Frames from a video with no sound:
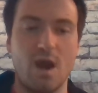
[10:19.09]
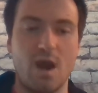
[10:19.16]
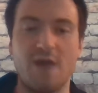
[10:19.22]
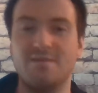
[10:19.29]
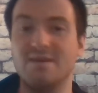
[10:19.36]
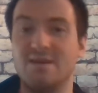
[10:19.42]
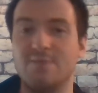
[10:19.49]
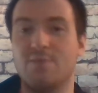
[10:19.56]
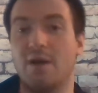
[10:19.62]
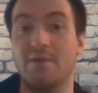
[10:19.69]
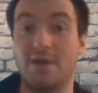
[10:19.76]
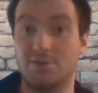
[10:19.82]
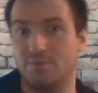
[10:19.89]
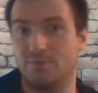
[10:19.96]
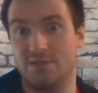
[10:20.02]
I think he probably
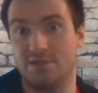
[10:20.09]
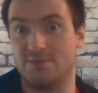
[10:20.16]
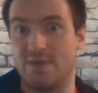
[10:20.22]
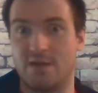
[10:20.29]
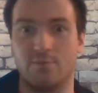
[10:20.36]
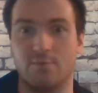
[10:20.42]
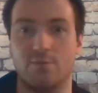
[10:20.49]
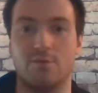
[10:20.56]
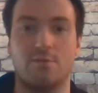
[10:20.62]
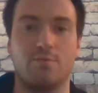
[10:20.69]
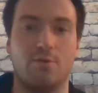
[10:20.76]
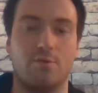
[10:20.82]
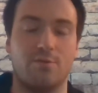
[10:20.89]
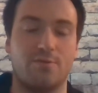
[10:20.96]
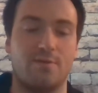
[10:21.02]
actually plays better when they're
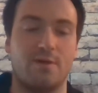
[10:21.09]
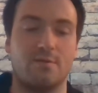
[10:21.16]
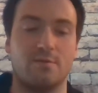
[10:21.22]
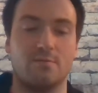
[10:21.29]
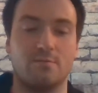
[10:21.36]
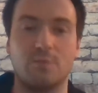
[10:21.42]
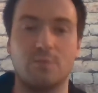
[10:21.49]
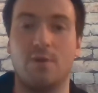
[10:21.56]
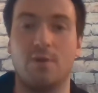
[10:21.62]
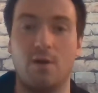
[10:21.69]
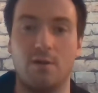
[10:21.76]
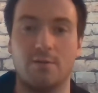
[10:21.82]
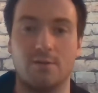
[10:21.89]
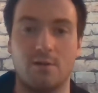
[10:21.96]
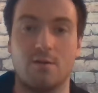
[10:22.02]
both on the
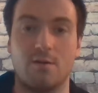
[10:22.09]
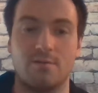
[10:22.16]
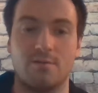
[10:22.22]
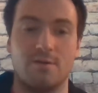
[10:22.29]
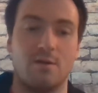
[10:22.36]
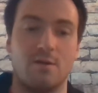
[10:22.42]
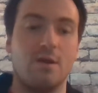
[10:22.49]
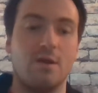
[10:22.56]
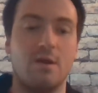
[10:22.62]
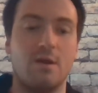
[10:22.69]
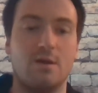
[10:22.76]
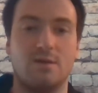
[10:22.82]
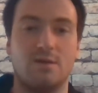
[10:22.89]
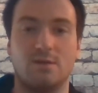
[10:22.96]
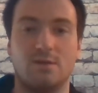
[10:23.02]
Paul and Harden there.
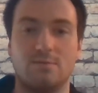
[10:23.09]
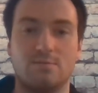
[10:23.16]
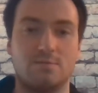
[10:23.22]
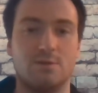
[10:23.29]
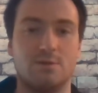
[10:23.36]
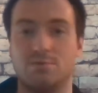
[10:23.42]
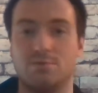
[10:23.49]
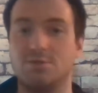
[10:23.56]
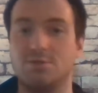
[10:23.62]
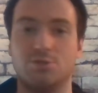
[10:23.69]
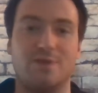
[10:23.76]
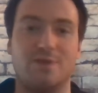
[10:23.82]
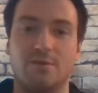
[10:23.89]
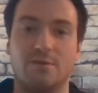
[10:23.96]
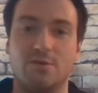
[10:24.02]
They could, dish
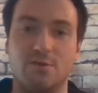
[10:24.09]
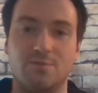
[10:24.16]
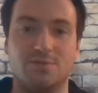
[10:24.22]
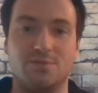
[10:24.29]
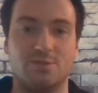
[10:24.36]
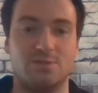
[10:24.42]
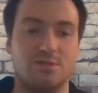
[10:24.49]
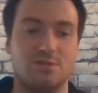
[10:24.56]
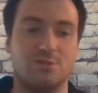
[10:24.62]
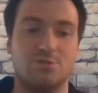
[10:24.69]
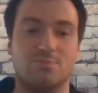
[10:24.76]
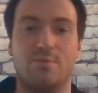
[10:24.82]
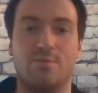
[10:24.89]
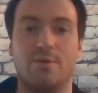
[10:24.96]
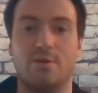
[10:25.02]
him alley-oops, just dish
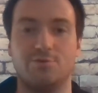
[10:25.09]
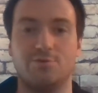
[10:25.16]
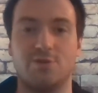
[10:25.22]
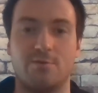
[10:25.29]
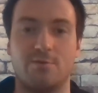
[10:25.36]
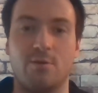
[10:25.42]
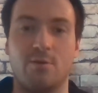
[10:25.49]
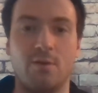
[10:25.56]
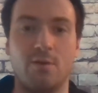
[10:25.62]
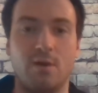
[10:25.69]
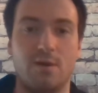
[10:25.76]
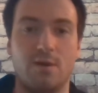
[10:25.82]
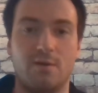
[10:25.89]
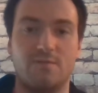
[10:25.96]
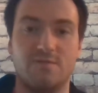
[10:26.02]
him the ball in general,
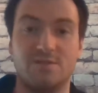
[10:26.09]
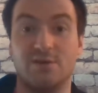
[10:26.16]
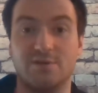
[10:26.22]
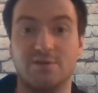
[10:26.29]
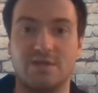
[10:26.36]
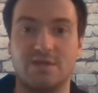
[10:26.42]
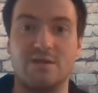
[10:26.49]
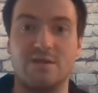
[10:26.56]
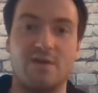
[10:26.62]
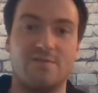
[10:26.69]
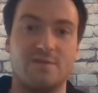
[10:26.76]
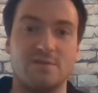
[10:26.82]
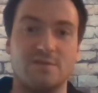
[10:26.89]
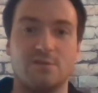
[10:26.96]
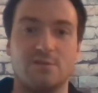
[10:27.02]
facilitate the
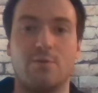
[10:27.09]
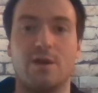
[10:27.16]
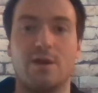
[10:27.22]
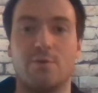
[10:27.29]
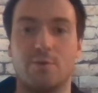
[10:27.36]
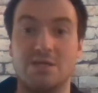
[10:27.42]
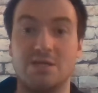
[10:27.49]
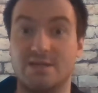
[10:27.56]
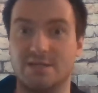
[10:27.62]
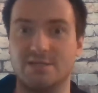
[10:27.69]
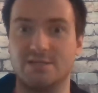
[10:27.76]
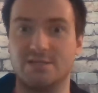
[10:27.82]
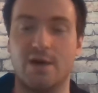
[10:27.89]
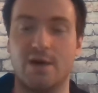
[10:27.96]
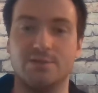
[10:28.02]
offense in a way where he could
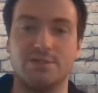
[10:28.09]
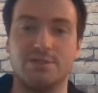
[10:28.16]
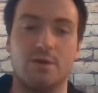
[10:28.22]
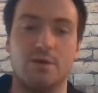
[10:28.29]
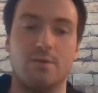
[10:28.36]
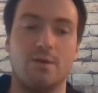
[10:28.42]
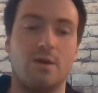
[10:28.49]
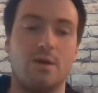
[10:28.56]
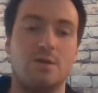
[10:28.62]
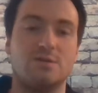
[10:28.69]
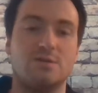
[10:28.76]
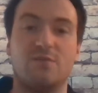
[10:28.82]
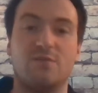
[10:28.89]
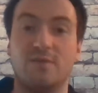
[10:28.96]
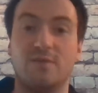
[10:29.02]
excel. So
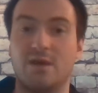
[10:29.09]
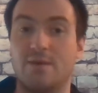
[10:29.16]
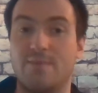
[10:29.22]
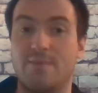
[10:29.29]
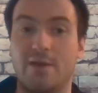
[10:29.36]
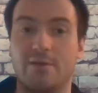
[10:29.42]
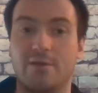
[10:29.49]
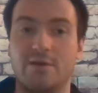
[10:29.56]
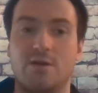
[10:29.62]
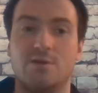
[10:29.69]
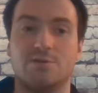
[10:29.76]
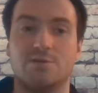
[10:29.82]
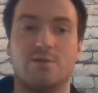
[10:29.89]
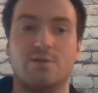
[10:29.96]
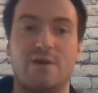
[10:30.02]
definitely like Capella here
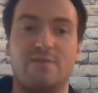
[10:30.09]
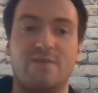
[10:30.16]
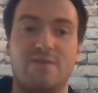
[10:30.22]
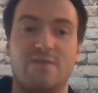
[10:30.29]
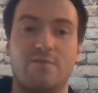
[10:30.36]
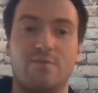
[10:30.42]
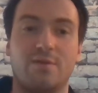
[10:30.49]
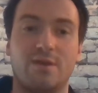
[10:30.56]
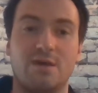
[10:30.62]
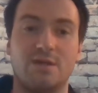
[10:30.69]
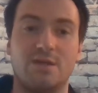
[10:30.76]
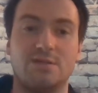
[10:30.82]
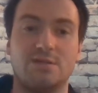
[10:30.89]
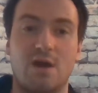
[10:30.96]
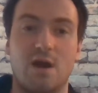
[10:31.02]
is one of my favorite
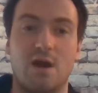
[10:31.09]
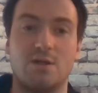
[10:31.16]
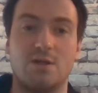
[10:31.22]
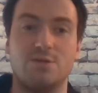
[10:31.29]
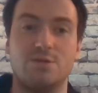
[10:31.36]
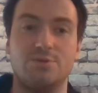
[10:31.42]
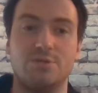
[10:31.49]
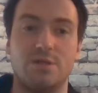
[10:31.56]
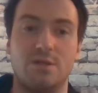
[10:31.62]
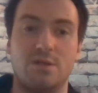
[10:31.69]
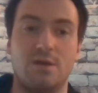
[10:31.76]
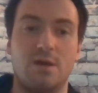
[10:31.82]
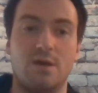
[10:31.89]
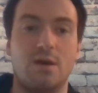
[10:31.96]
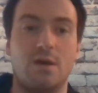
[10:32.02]
plays on
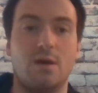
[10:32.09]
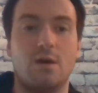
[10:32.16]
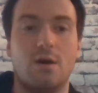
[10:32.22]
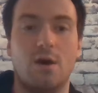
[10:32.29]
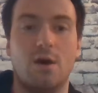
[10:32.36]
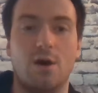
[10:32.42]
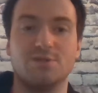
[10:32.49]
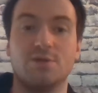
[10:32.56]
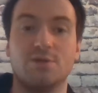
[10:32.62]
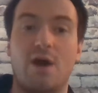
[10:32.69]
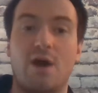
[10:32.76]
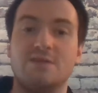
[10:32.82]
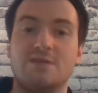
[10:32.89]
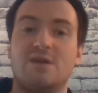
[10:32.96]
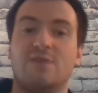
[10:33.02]
Houston. Also,
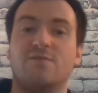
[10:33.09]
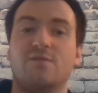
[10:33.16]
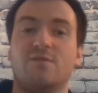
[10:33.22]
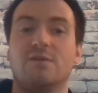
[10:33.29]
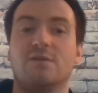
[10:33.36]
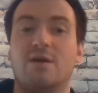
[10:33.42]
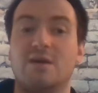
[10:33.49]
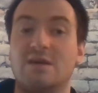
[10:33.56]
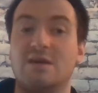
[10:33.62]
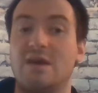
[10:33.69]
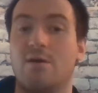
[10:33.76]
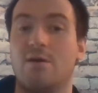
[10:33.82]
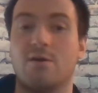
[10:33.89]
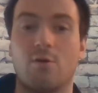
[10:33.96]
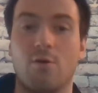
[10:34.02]
I definitely like
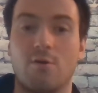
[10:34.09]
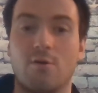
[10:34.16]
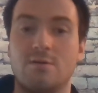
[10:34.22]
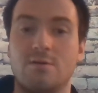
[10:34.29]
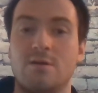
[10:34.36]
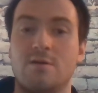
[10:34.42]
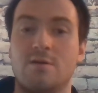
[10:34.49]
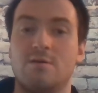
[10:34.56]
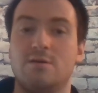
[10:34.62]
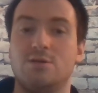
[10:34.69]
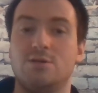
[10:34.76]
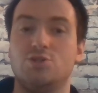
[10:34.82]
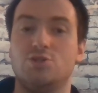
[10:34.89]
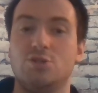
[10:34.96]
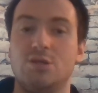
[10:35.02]
Eric Gordon here.
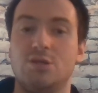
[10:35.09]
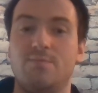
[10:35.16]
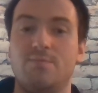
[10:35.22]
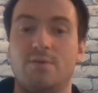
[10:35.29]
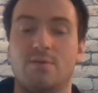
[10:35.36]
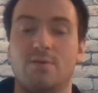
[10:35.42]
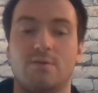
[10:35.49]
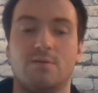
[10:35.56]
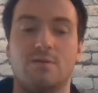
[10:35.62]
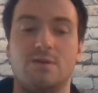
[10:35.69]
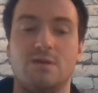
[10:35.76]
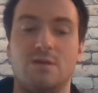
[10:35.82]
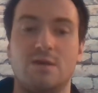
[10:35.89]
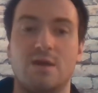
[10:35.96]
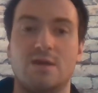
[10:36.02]
He's cheap.
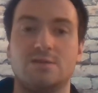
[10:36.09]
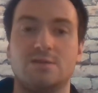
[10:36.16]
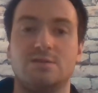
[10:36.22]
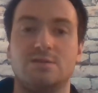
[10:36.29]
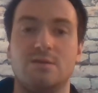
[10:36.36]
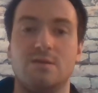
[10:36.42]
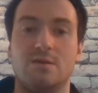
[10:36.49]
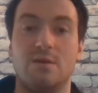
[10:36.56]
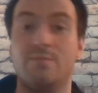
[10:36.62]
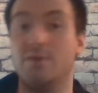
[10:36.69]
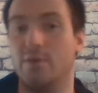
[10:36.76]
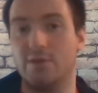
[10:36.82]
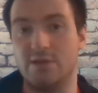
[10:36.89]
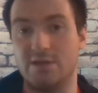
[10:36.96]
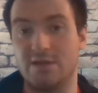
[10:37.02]
He has the
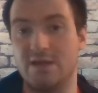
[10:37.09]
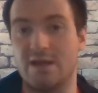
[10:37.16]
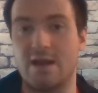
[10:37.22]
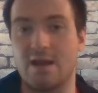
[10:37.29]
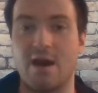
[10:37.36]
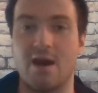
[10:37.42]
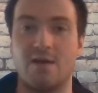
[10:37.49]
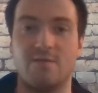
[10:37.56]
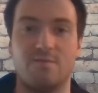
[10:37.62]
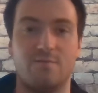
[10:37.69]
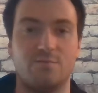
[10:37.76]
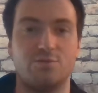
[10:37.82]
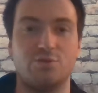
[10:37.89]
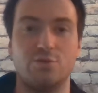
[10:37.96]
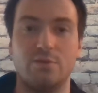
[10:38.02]
ability to get
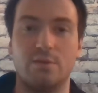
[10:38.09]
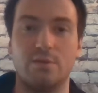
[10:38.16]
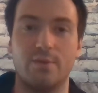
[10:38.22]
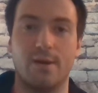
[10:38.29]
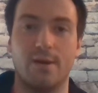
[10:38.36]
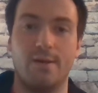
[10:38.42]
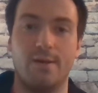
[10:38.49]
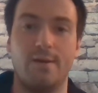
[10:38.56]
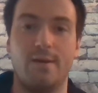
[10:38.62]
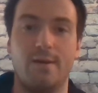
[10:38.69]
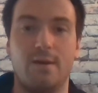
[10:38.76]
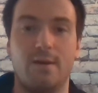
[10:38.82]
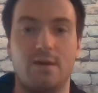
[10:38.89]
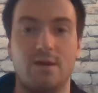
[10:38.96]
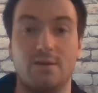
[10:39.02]
hot shooting the ball.
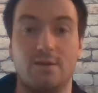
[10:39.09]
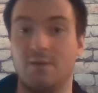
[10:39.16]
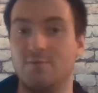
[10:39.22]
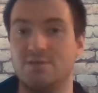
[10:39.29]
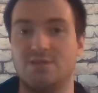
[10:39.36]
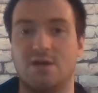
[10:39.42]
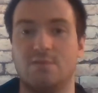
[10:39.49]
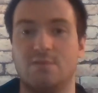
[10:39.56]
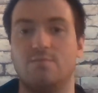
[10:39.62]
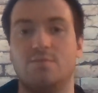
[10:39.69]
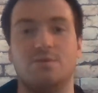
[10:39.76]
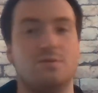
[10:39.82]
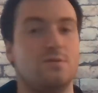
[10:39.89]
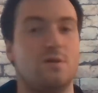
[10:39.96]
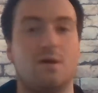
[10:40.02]
And like we said,
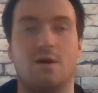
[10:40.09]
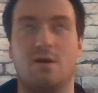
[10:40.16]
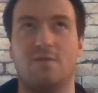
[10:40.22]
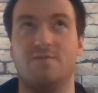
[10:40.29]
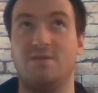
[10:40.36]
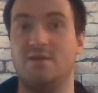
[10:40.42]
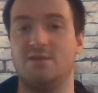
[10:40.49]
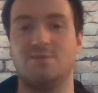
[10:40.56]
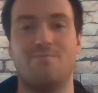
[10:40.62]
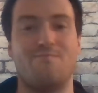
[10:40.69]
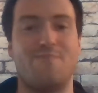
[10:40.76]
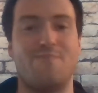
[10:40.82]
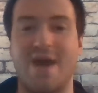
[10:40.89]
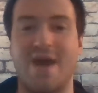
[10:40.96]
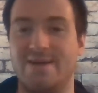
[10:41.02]
Phoenix,
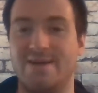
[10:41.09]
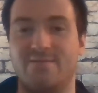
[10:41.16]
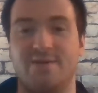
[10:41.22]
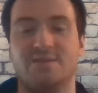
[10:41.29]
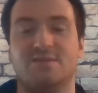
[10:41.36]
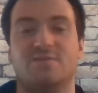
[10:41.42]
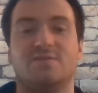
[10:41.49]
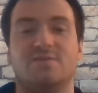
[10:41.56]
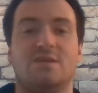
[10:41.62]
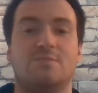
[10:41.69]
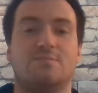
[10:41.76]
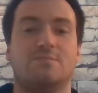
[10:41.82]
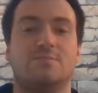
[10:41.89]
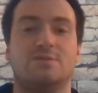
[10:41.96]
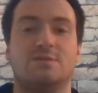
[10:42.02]
bad defensive
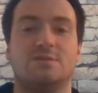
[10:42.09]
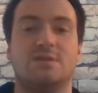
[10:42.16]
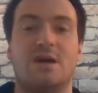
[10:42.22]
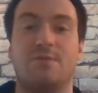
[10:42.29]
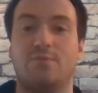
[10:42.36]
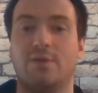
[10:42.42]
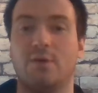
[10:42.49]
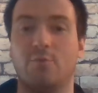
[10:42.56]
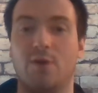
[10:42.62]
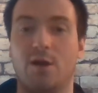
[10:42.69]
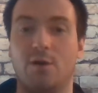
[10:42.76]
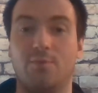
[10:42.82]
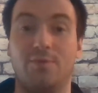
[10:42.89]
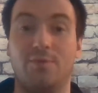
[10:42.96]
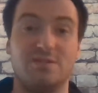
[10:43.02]
team. Does not play
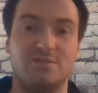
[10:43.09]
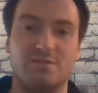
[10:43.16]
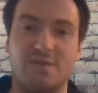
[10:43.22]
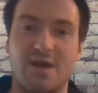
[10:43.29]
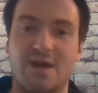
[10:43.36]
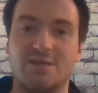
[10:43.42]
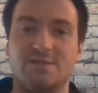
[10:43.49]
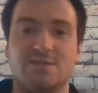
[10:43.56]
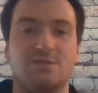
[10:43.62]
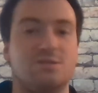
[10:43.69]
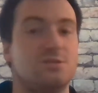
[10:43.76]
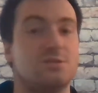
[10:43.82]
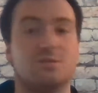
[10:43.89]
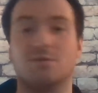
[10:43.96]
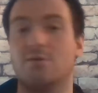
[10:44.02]
well, plays fast. This is
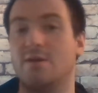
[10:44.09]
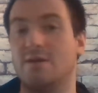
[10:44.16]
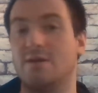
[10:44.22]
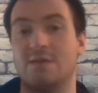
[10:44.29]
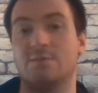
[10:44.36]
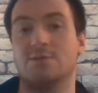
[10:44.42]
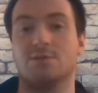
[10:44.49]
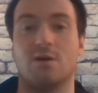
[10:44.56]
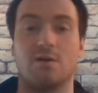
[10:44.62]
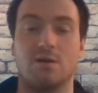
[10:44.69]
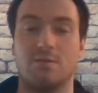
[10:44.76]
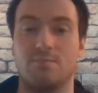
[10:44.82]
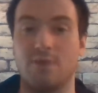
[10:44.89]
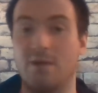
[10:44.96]
just a great game to target.